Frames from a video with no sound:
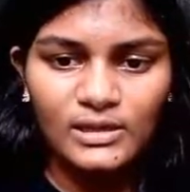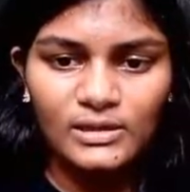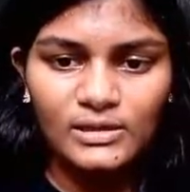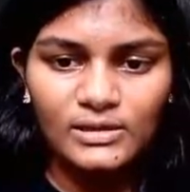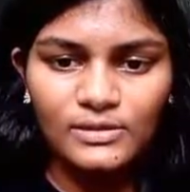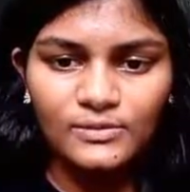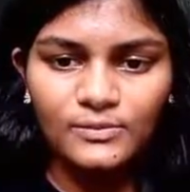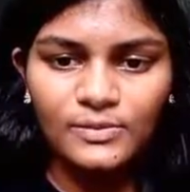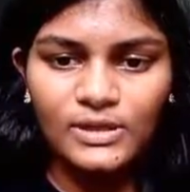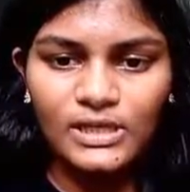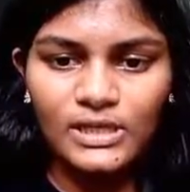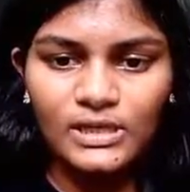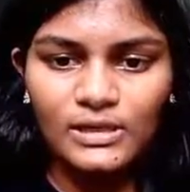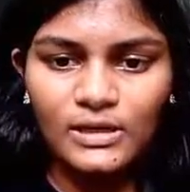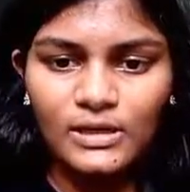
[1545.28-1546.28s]
We
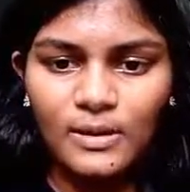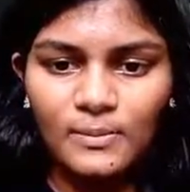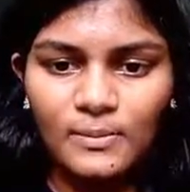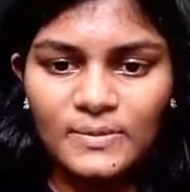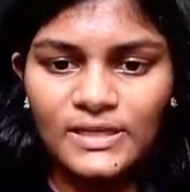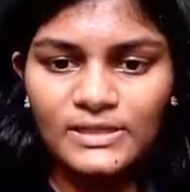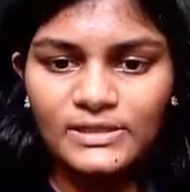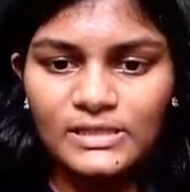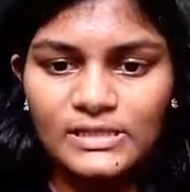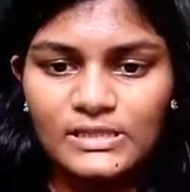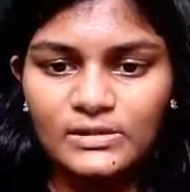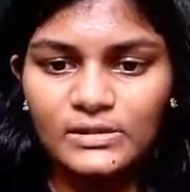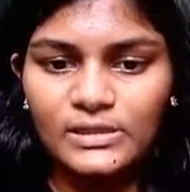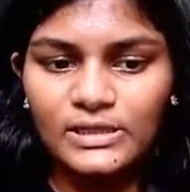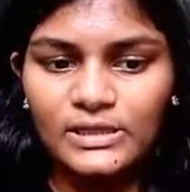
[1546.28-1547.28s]
complete the
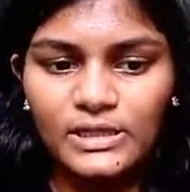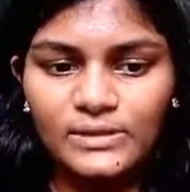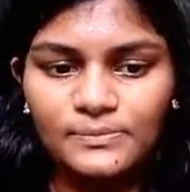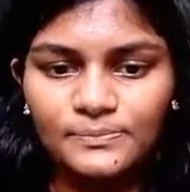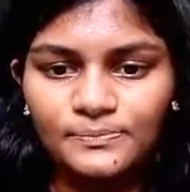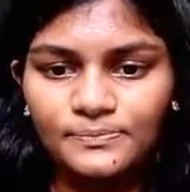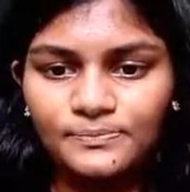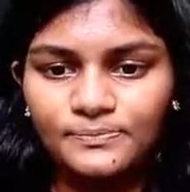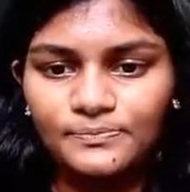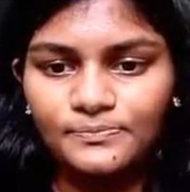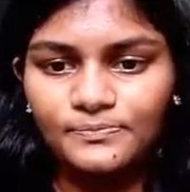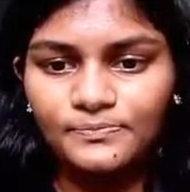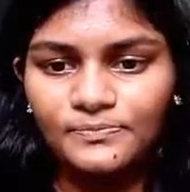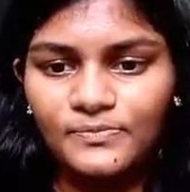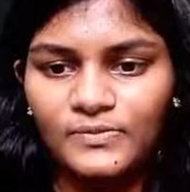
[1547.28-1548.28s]
circuit.
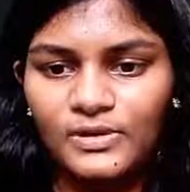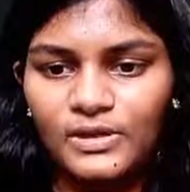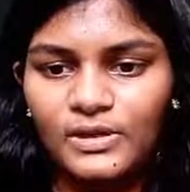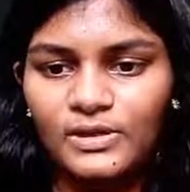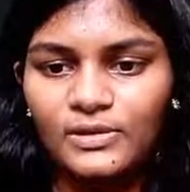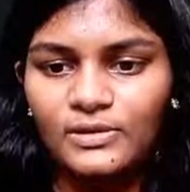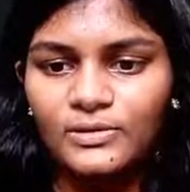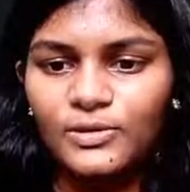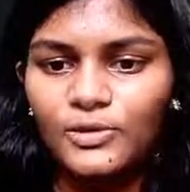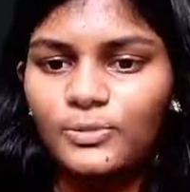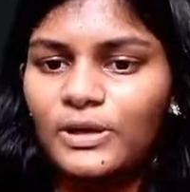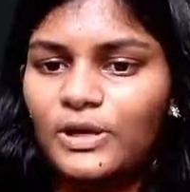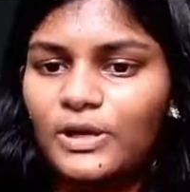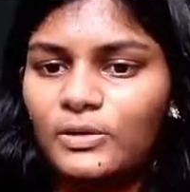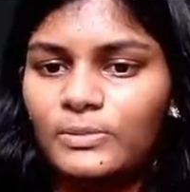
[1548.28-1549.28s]
You may or
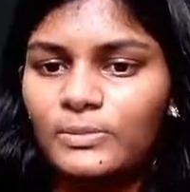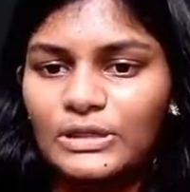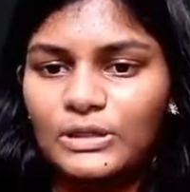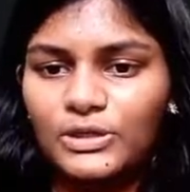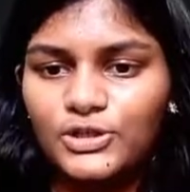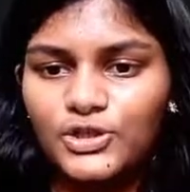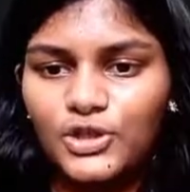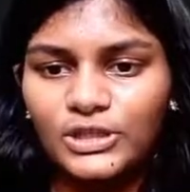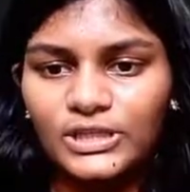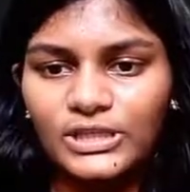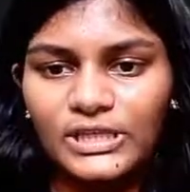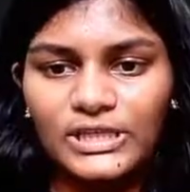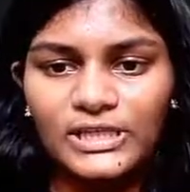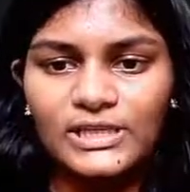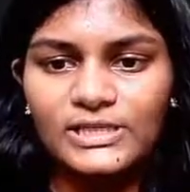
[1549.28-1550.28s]
may not draw the key,
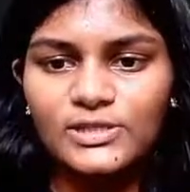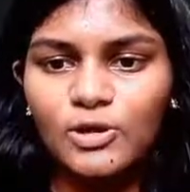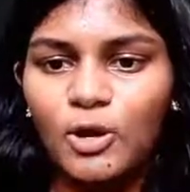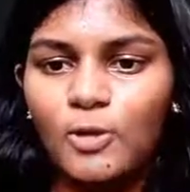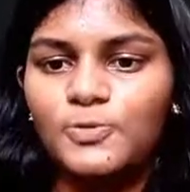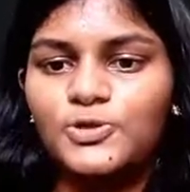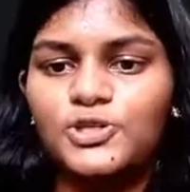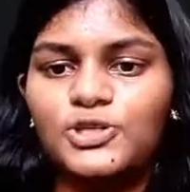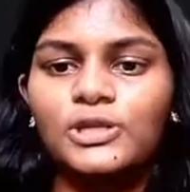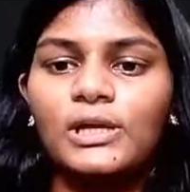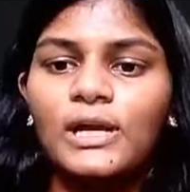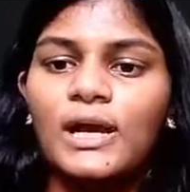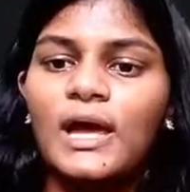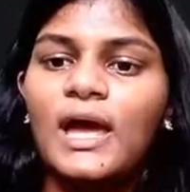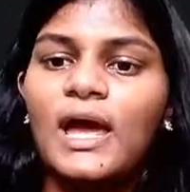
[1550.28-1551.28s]
it's optional.
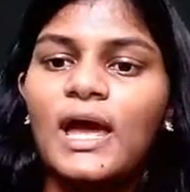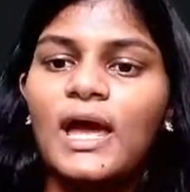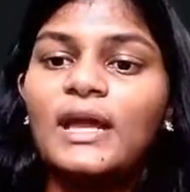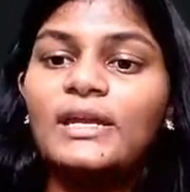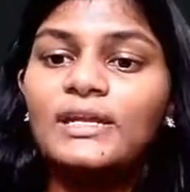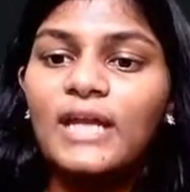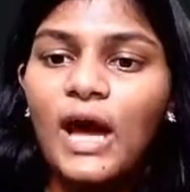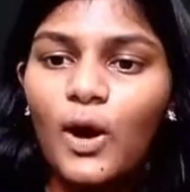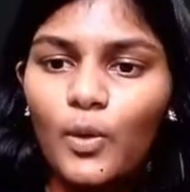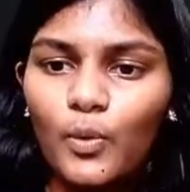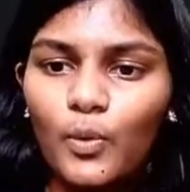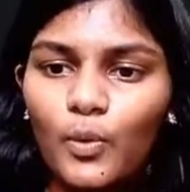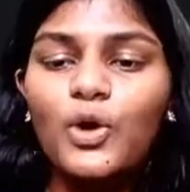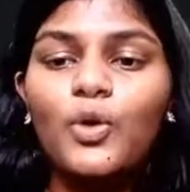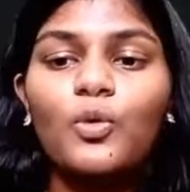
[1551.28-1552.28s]
Now,
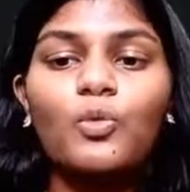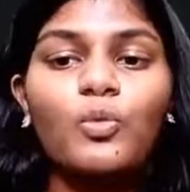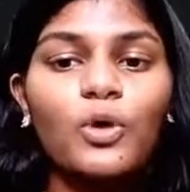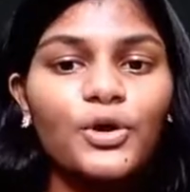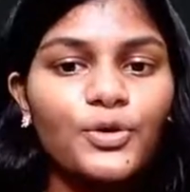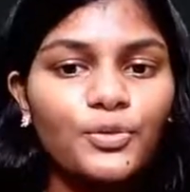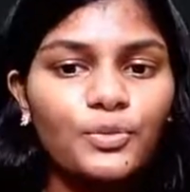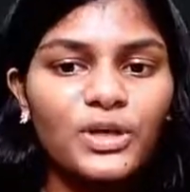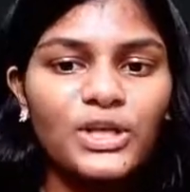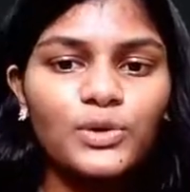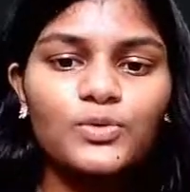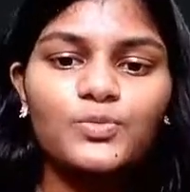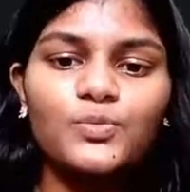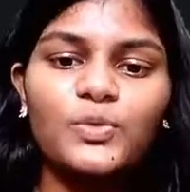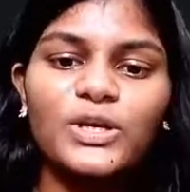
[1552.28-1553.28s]
what do we use?
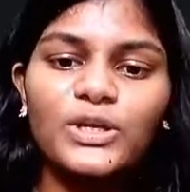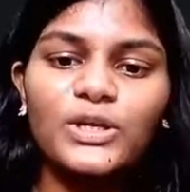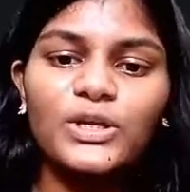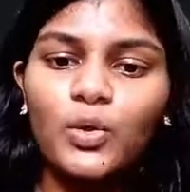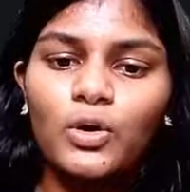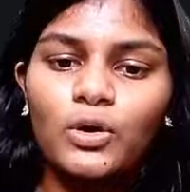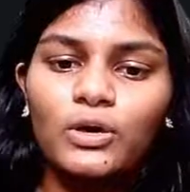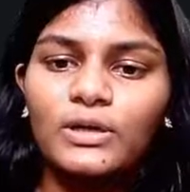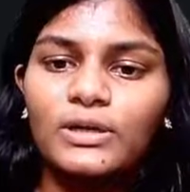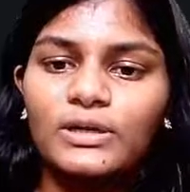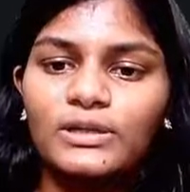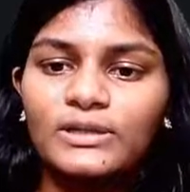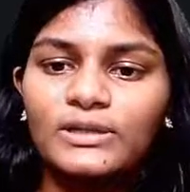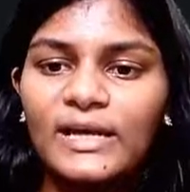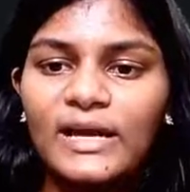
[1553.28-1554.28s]
We know
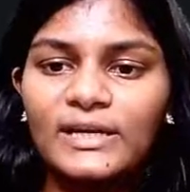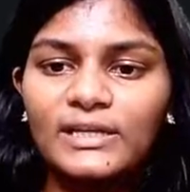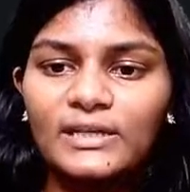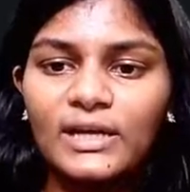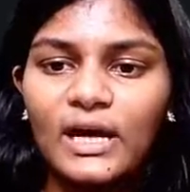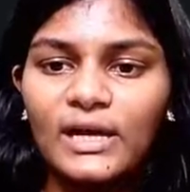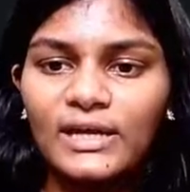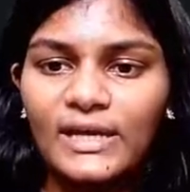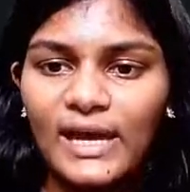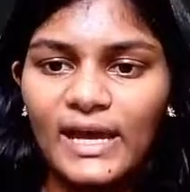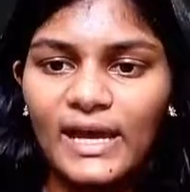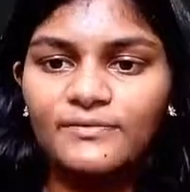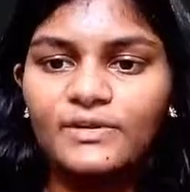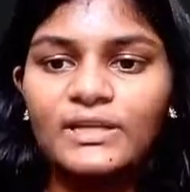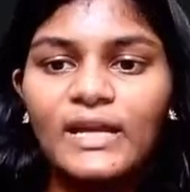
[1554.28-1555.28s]
that again we
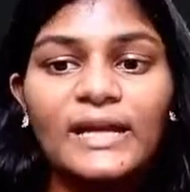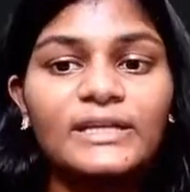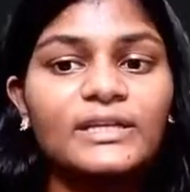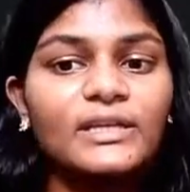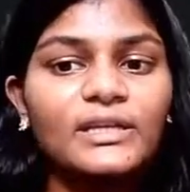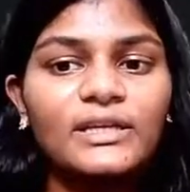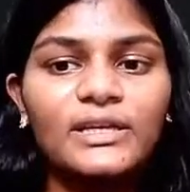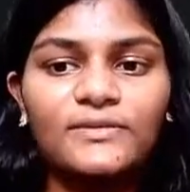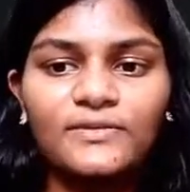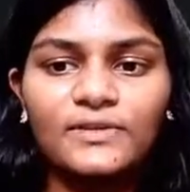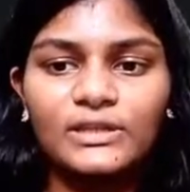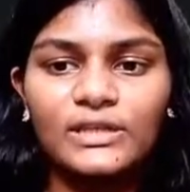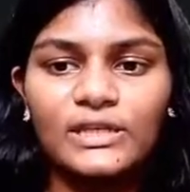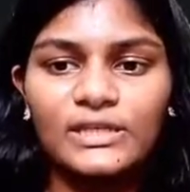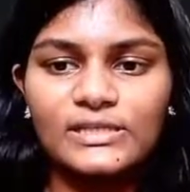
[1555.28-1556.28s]
write the given
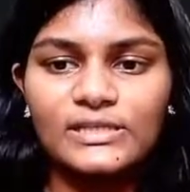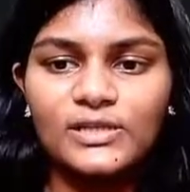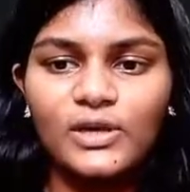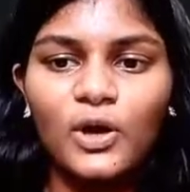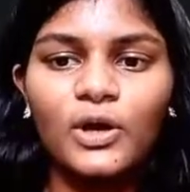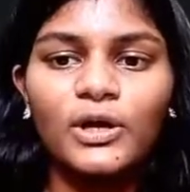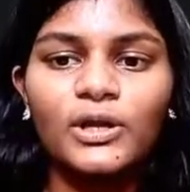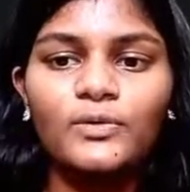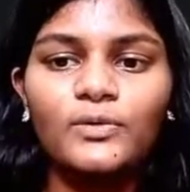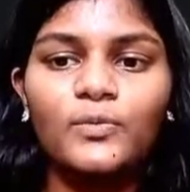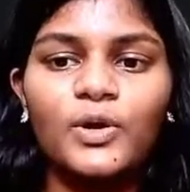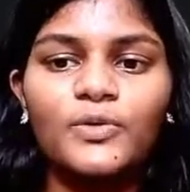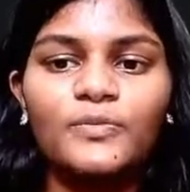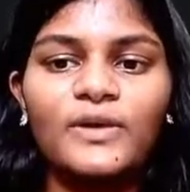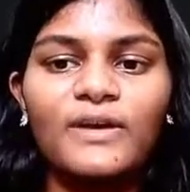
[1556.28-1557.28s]
things, or what we
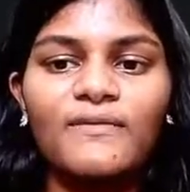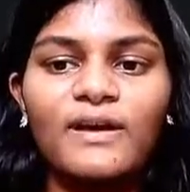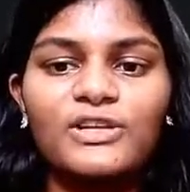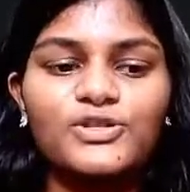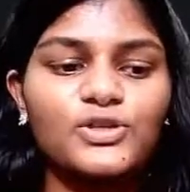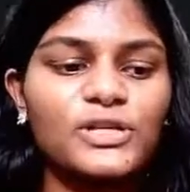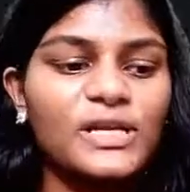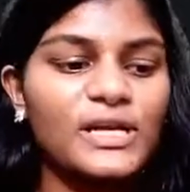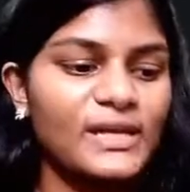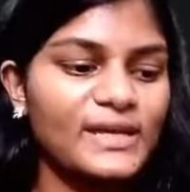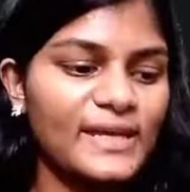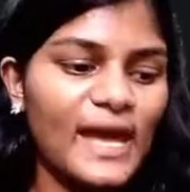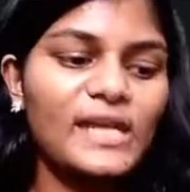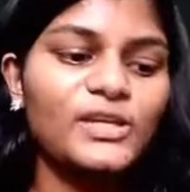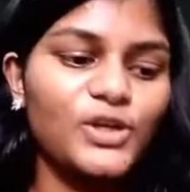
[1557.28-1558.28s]
have actually
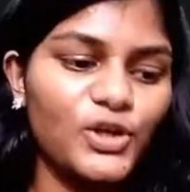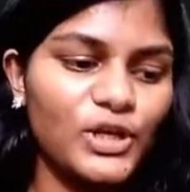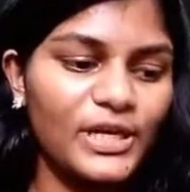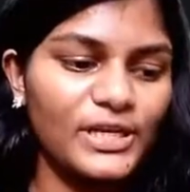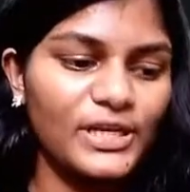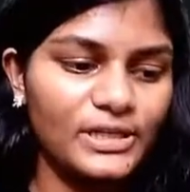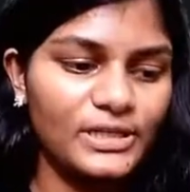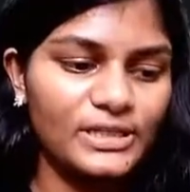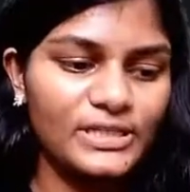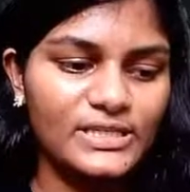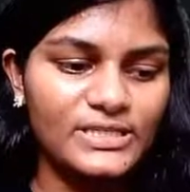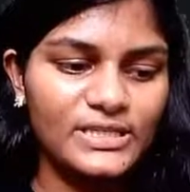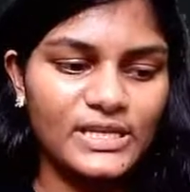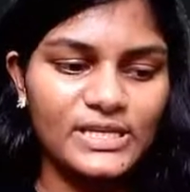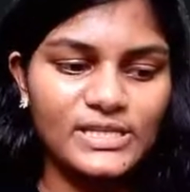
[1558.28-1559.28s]
calculated in this
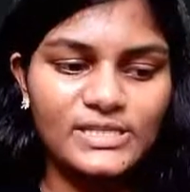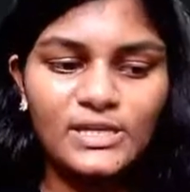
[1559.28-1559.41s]
case.